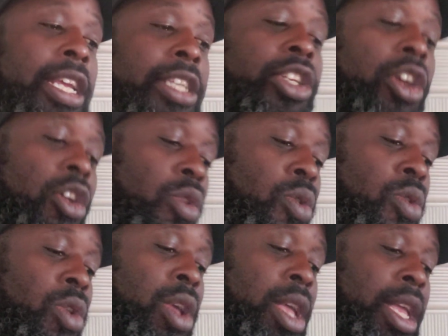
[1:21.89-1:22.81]
So
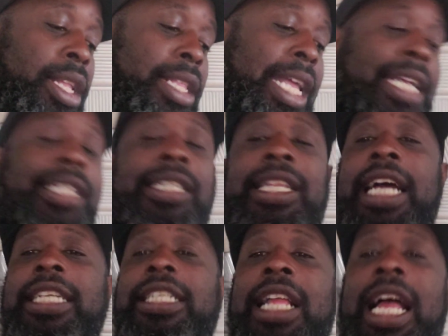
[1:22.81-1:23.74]

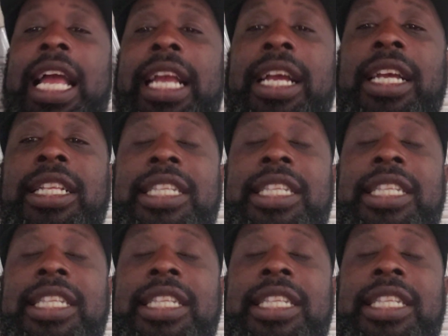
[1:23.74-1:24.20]
that's like